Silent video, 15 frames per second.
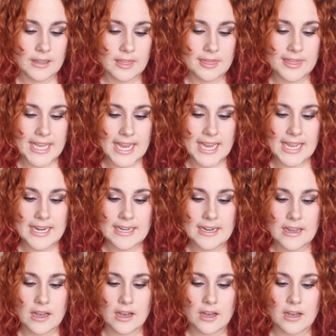then
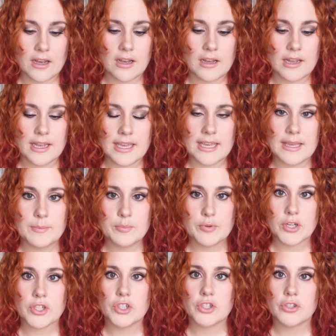I
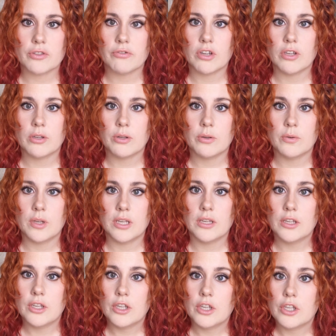brushed through
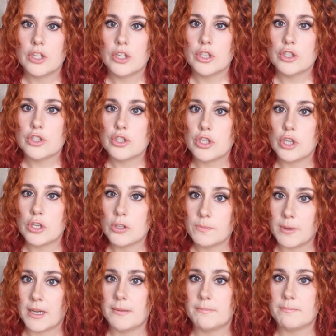two
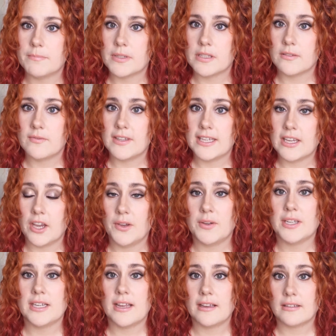pumps of the
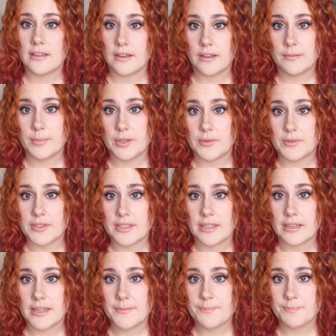Cocunat Curl
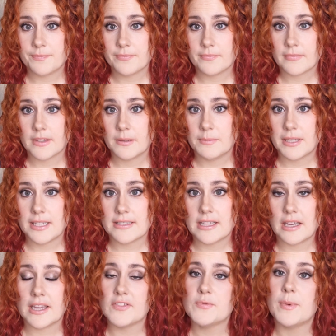Booster because
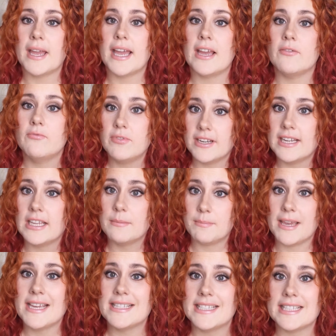that gives my hair really
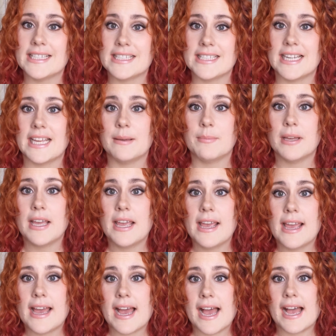amazing slip
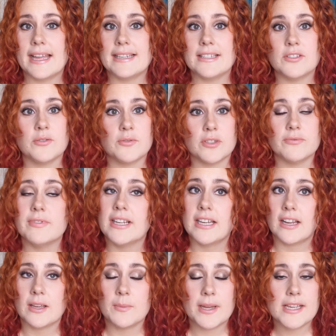and it's also really
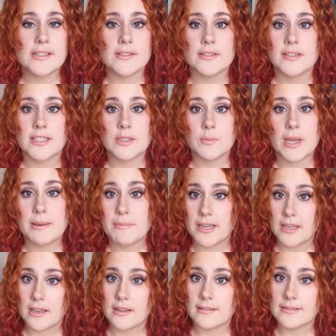lightweight so it doesn't weigh my
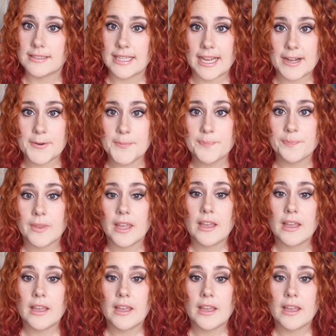curls down.